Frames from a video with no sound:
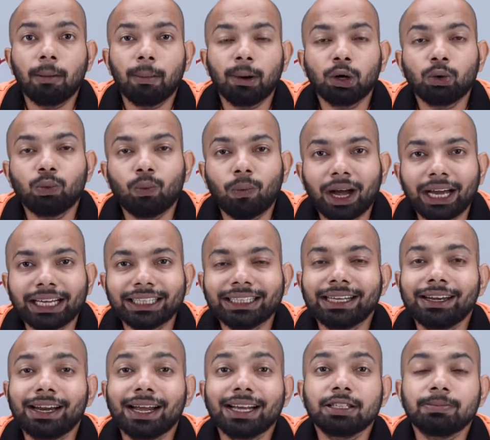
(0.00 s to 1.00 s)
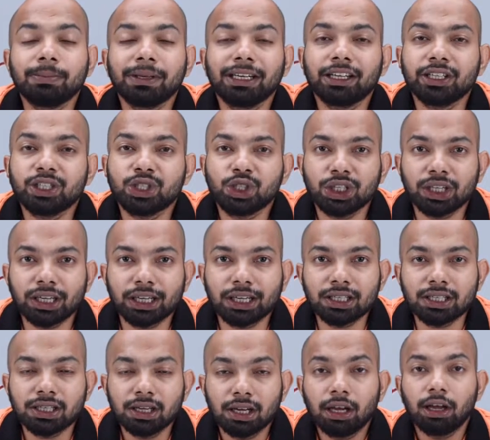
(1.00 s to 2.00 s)
about why there has been a
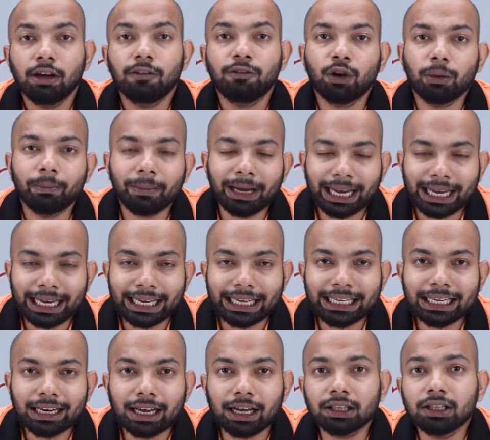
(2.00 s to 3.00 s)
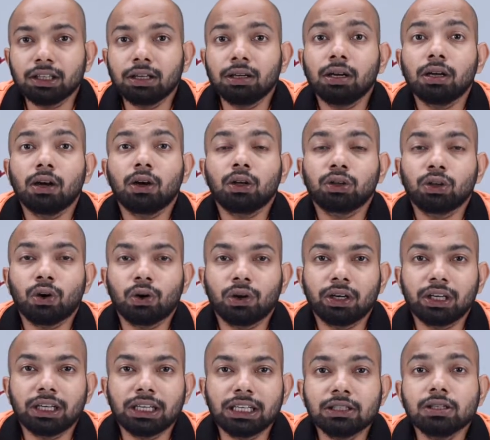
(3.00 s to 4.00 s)
change from any other
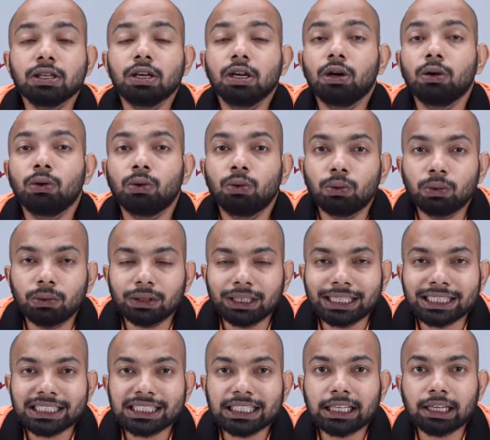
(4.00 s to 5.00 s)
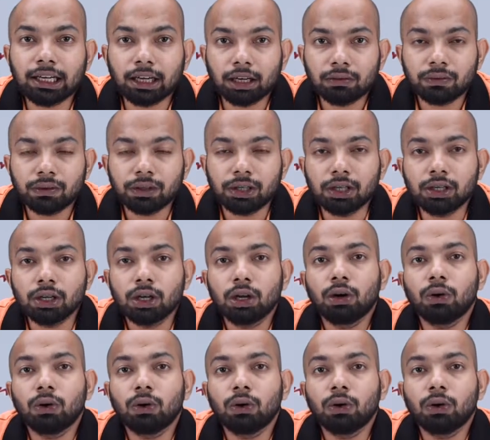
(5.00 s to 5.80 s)
authorities who is governed